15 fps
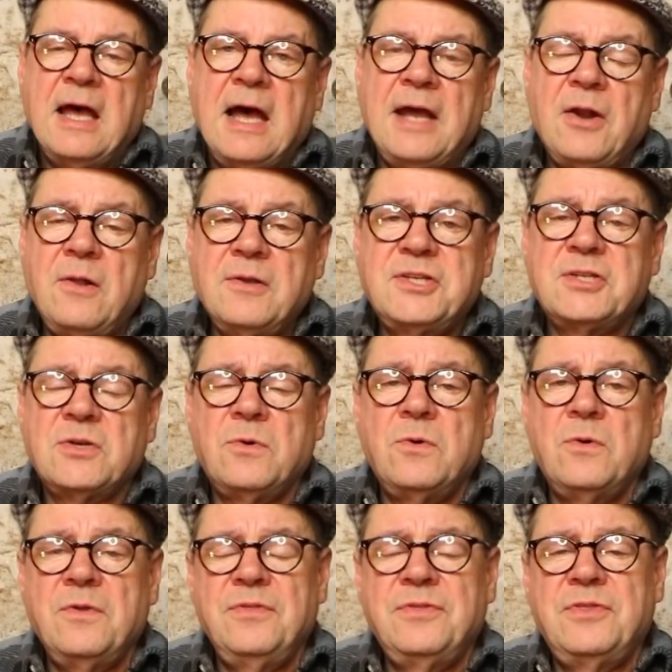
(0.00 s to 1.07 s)
And
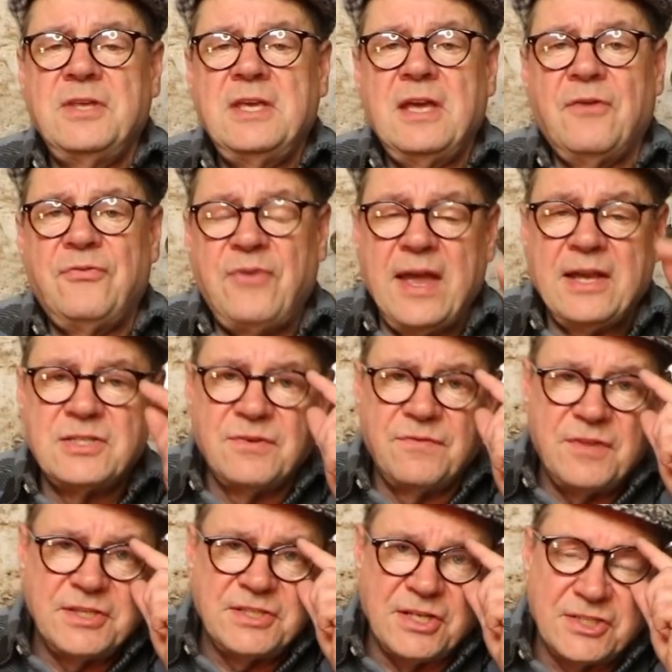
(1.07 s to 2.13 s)
also, the effect of
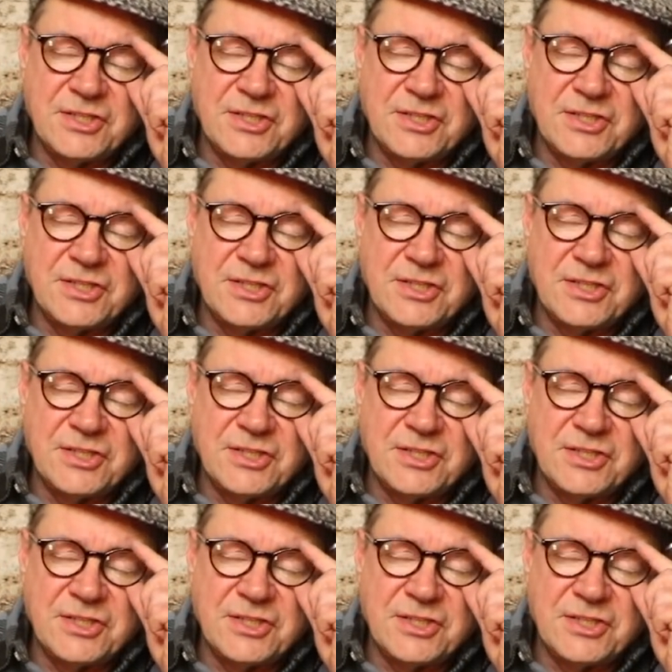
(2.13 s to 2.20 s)
this is